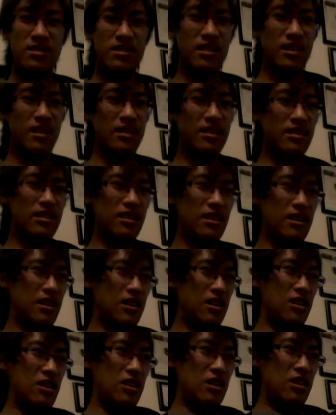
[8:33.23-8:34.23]
Like,
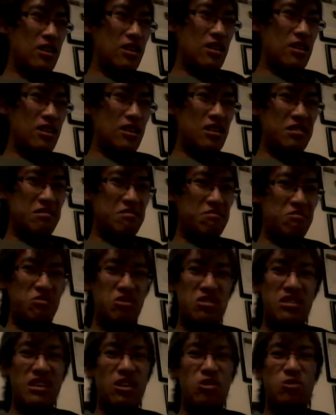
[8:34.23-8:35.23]

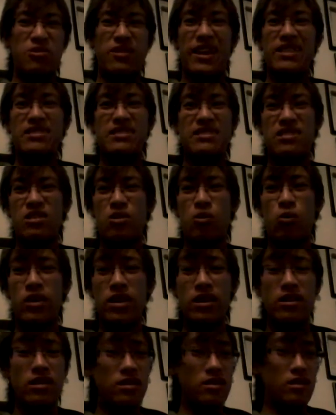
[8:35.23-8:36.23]
you can get your license in a
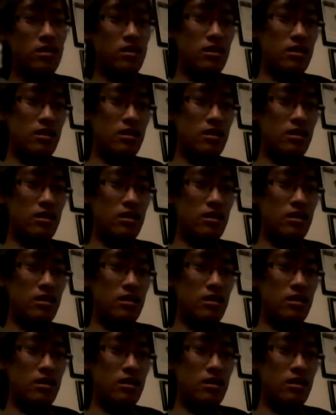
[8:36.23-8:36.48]
week.